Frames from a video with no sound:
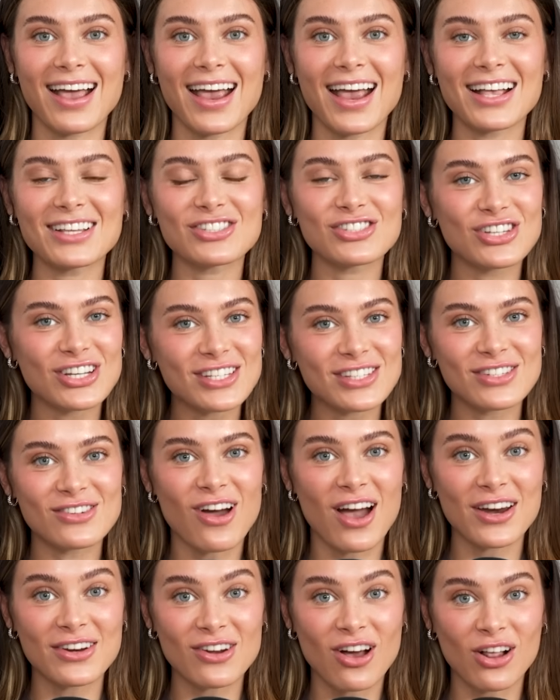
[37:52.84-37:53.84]
It's just
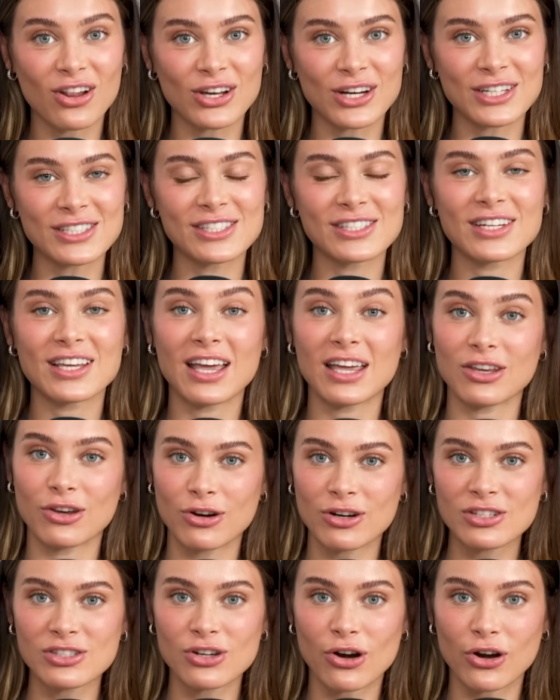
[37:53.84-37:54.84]
$9 to get
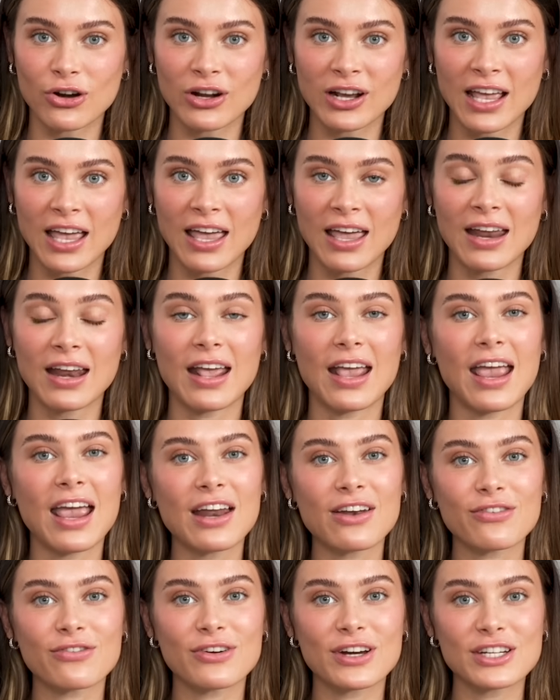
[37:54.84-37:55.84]
your starter kit
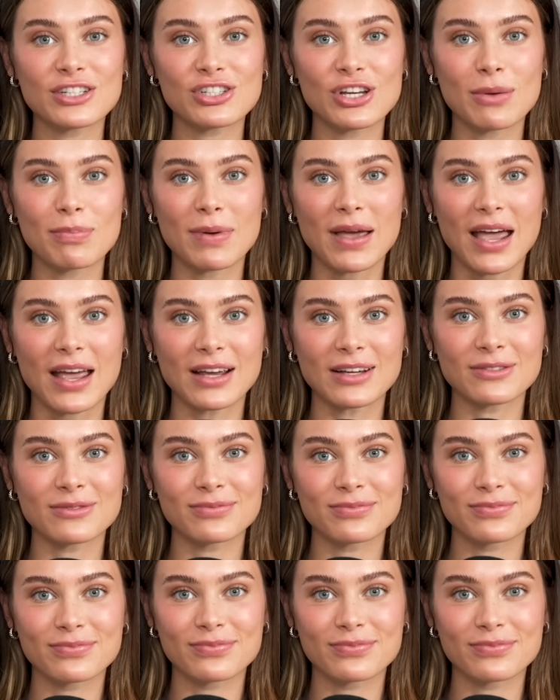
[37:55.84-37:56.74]
and free shipping.